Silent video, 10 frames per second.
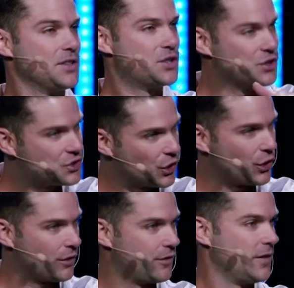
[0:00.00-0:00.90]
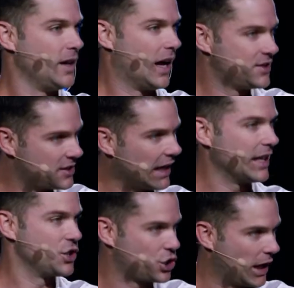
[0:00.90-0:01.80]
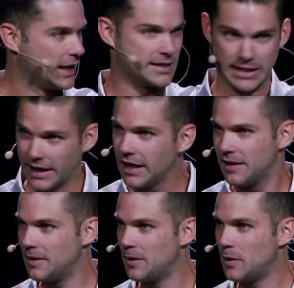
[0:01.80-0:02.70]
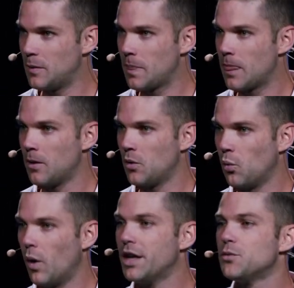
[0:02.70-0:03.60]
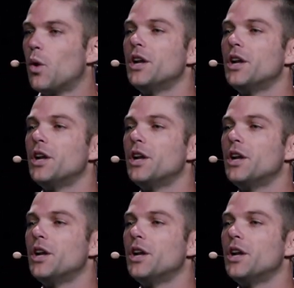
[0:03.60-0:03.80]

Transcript: deserve a second chance, did he? What is, what,